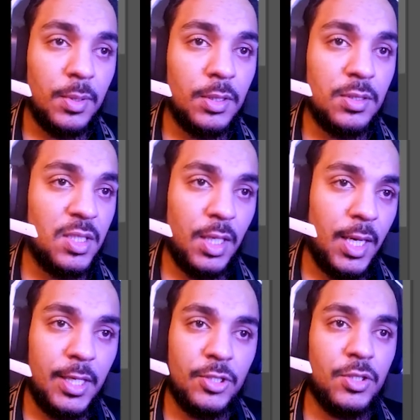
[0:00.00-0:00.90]
to
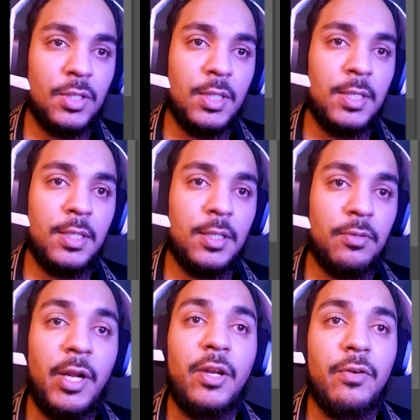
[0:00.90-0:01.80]
large
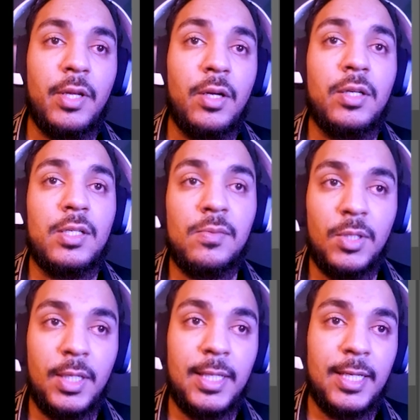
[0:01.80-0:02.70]
rendering on a smaller
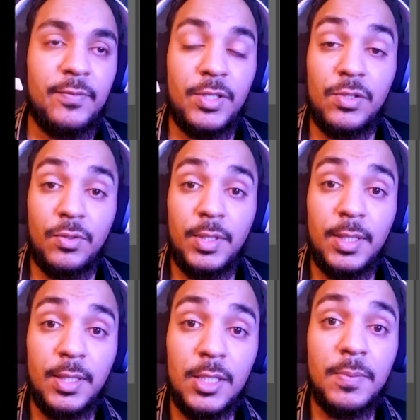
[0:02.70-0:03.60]
canvas. So in
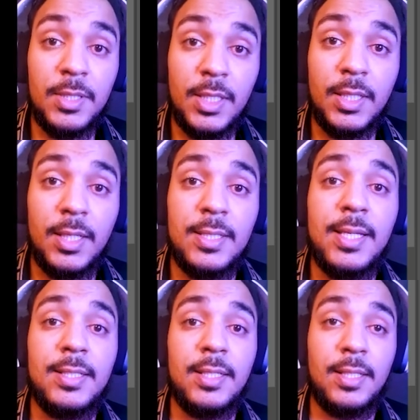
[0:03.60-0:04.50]
this particular
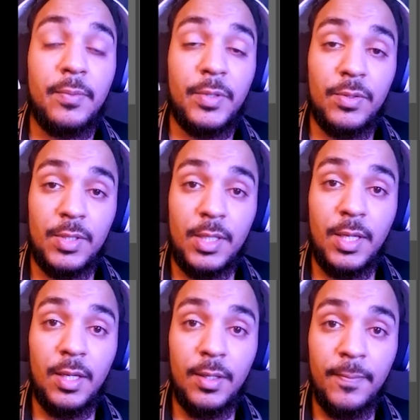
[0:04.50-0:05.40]
setting that we're using
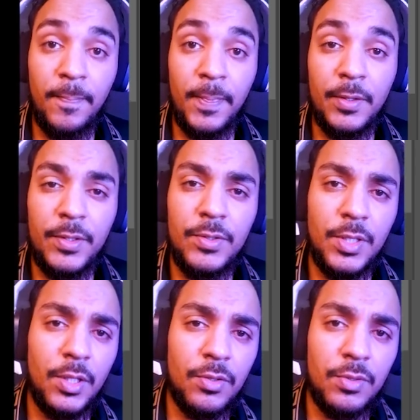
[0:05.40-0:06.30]
here, using
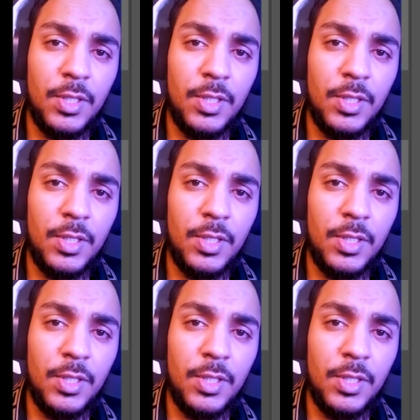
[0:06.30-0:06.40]
3